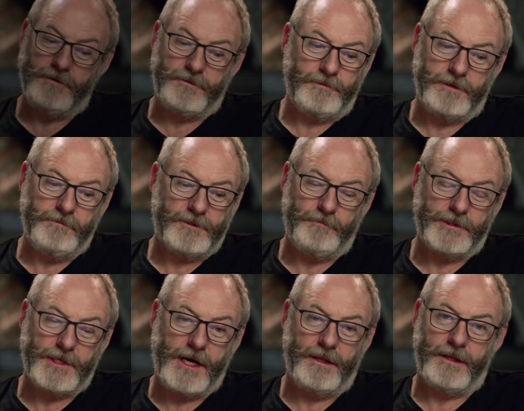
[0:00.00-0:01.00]
One of the most
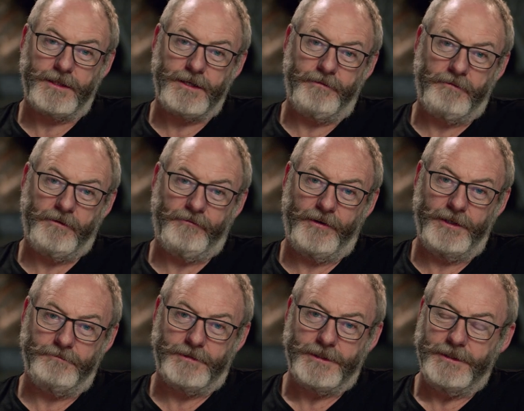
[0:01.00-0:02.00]
bizarre things I've ever
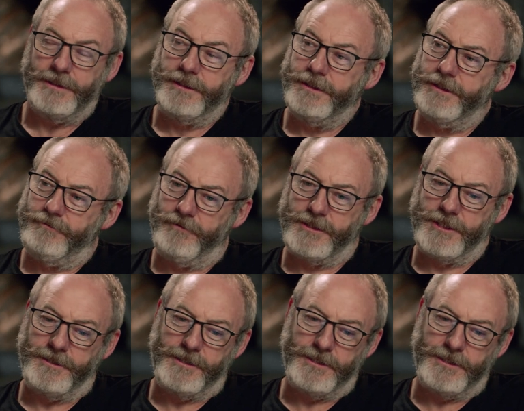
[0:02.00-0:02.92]
filmed was in